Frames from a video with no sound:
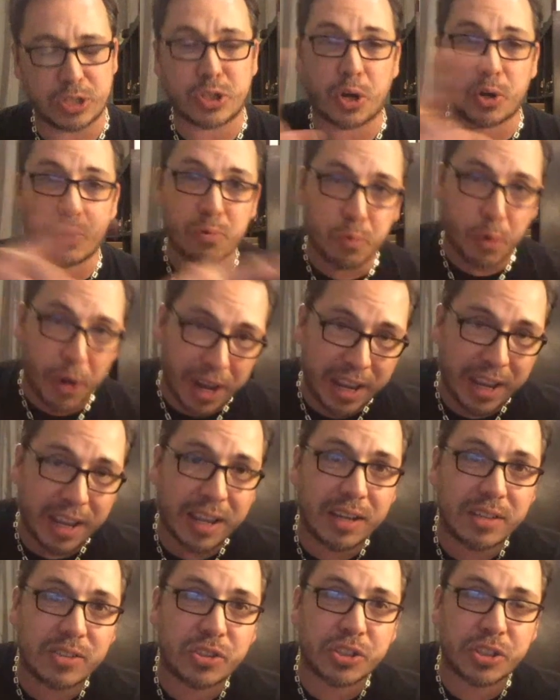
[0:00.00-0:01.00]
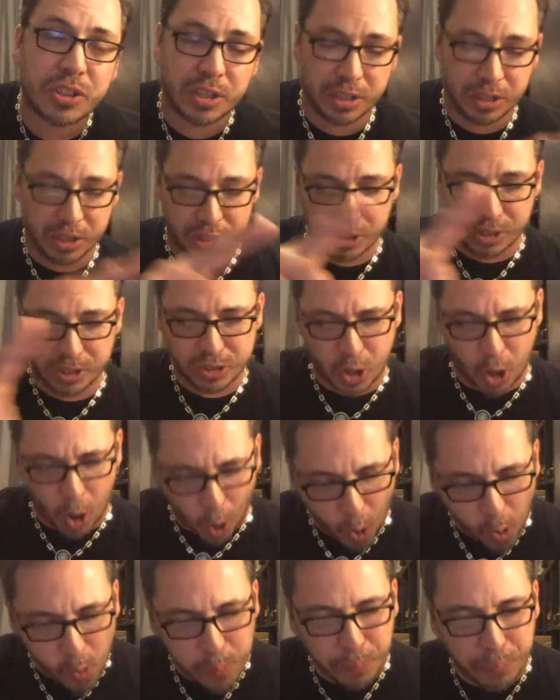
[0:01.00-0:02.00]
turn rage to
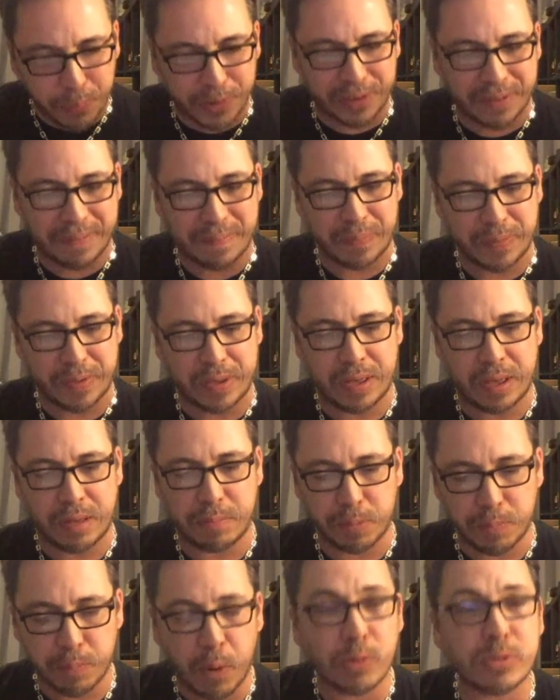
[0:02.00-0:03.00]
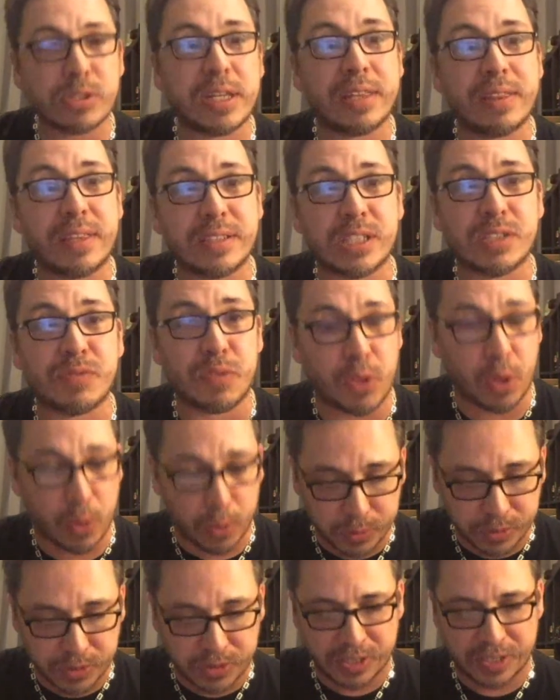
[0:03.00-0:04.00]
hope. But mostly this is for
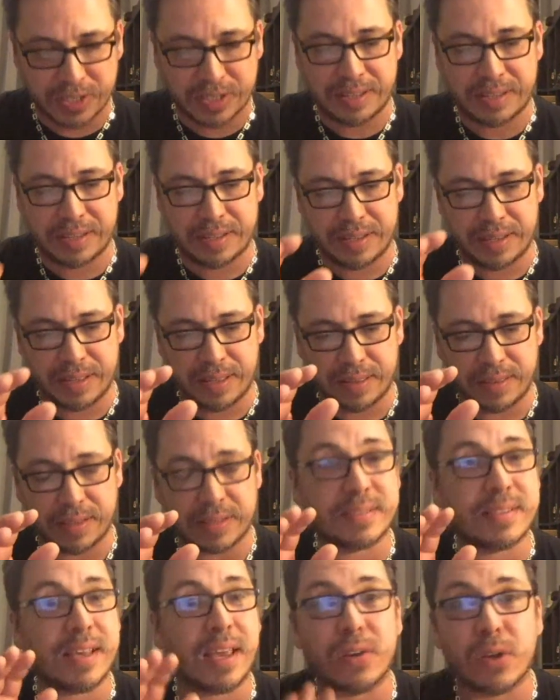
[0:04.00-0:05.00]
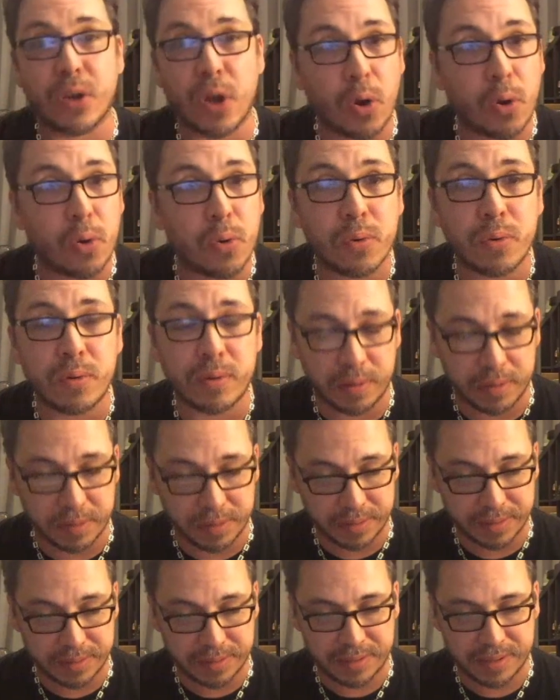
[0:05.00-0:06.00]
those that say no,
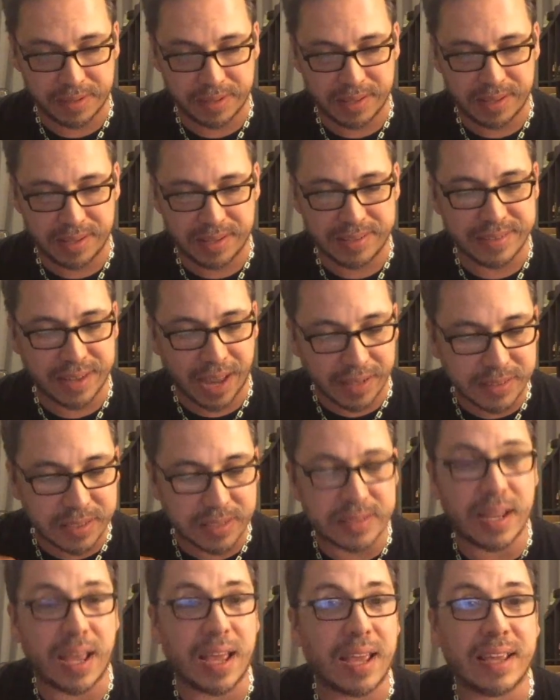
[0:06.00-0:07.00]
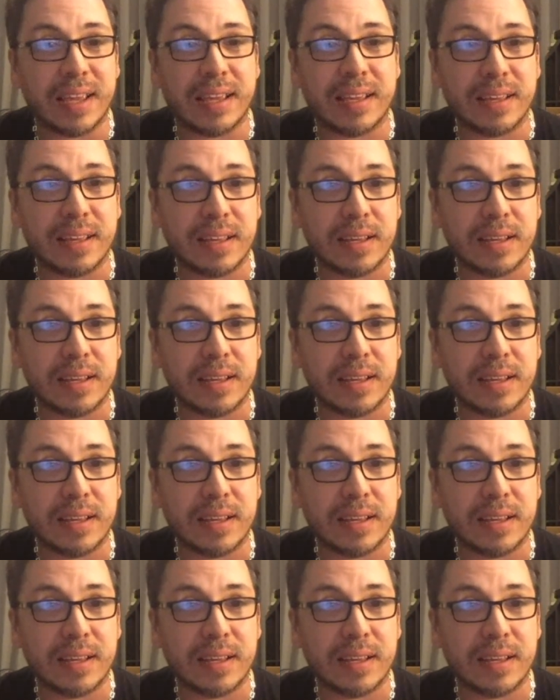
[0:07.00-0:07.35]
not today.